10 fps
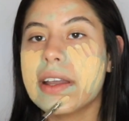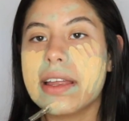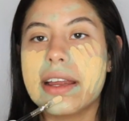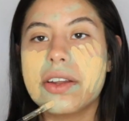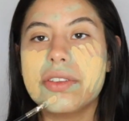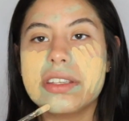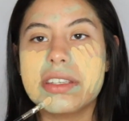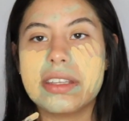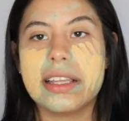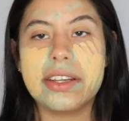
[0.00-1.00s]
and I know this
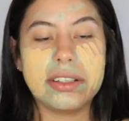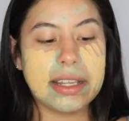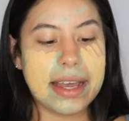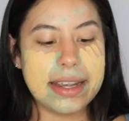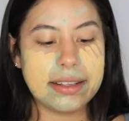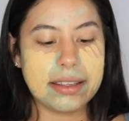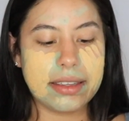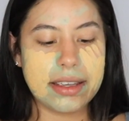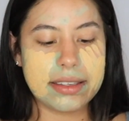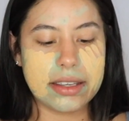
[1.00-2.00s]
is a little light the
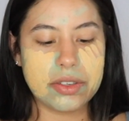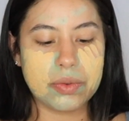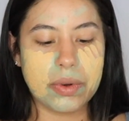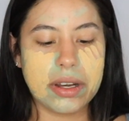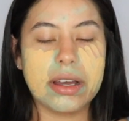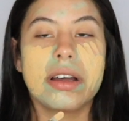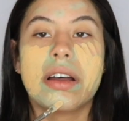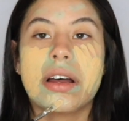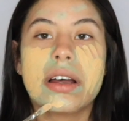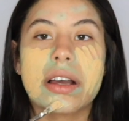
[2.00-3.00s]
thing is I just want to
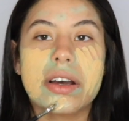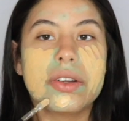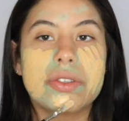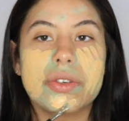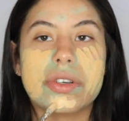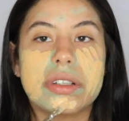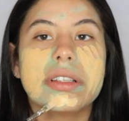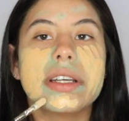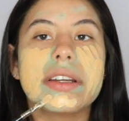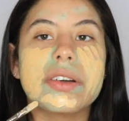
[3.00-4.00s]
contour
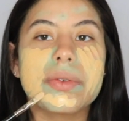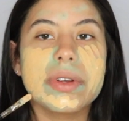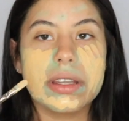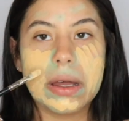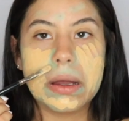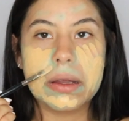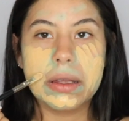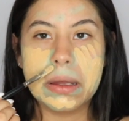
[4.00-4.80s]
later with a uh,